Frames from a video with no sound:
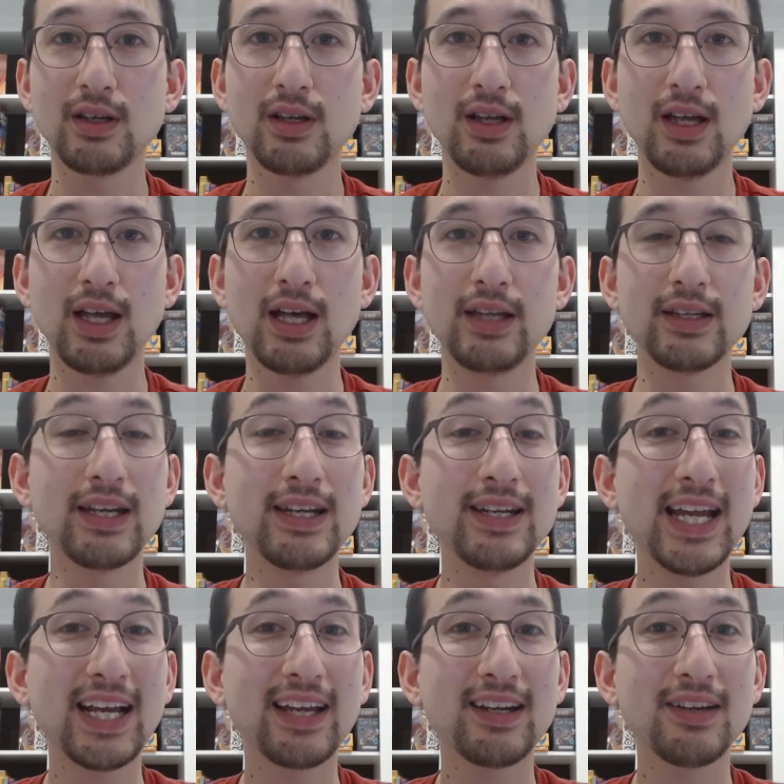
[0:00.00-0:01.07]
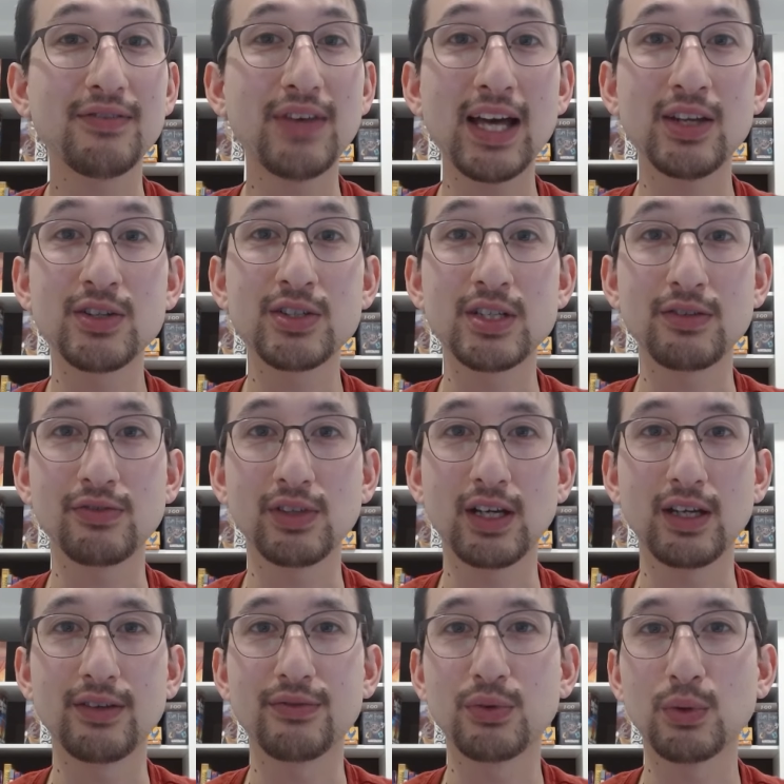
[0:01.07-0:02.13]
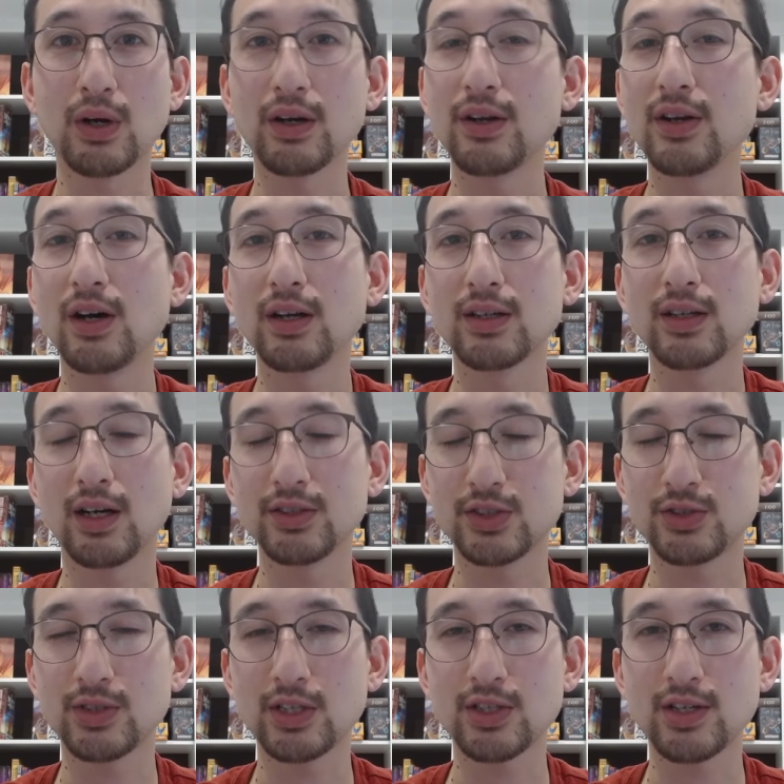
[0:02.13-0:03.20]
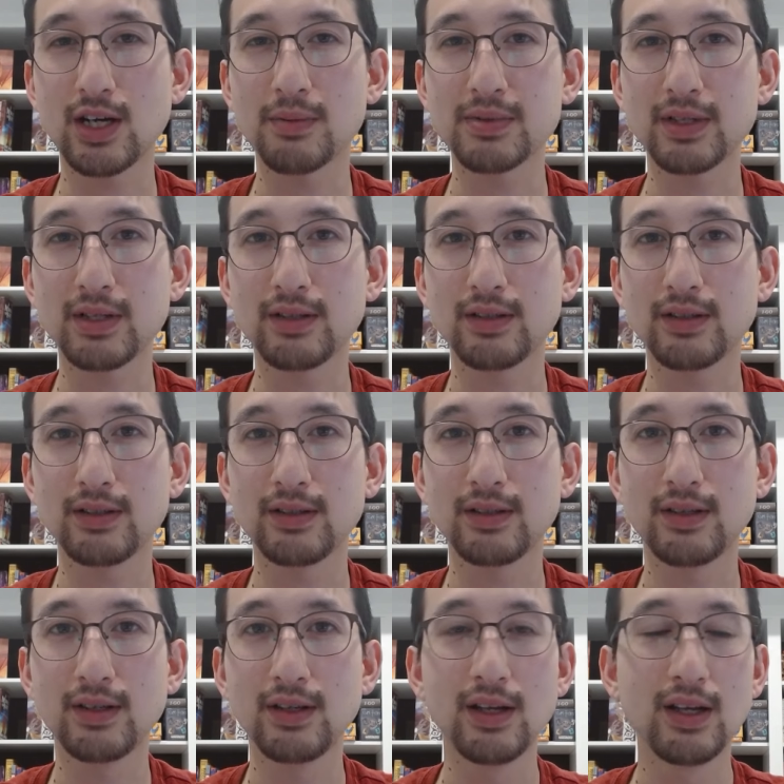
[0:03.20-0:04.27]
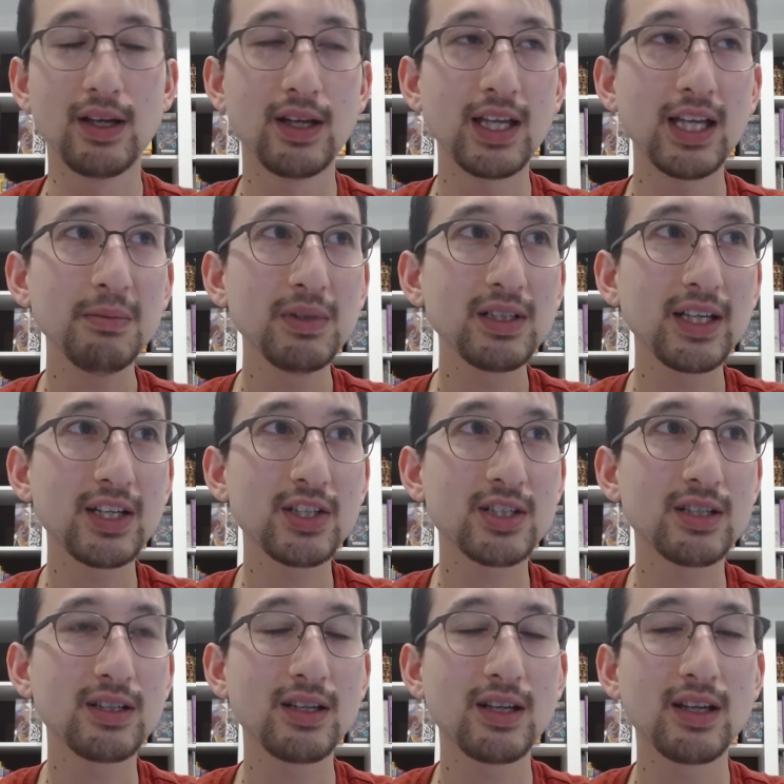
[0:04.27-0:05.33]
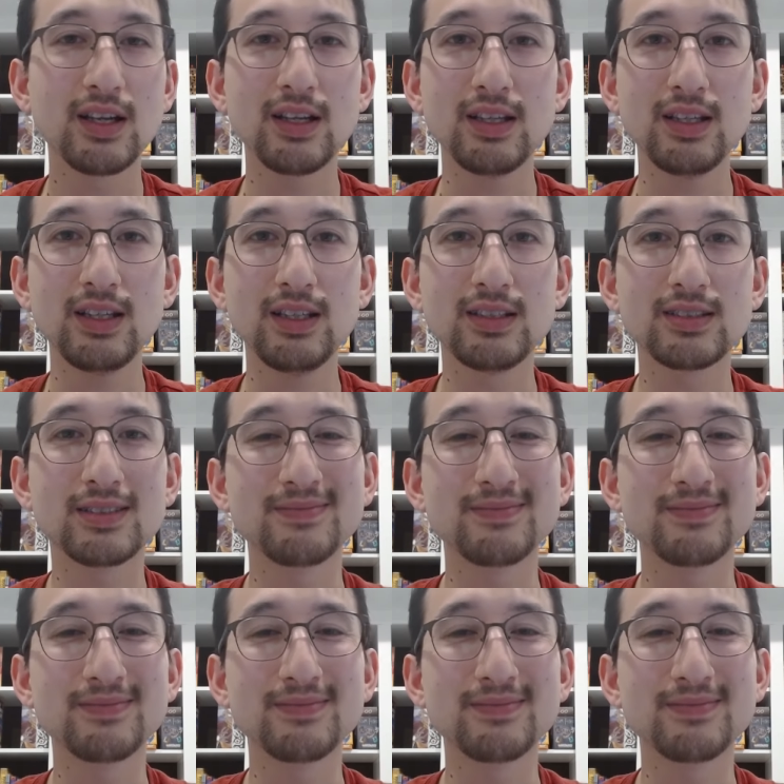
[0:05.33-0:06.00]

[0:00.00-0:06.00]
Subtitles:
and Negative Energy Flood for our non-concentration option. Immolation is